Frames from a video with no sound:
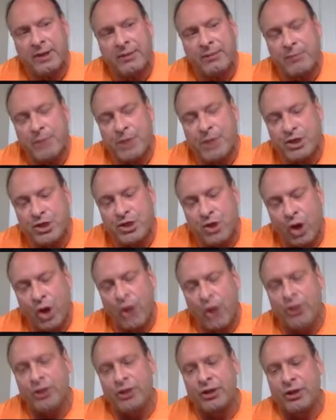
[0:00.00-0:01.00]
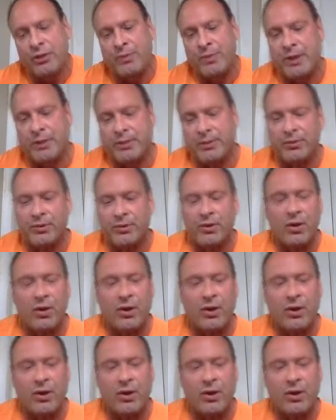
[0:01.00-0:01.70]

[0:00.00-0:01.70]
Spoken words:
The majority of the people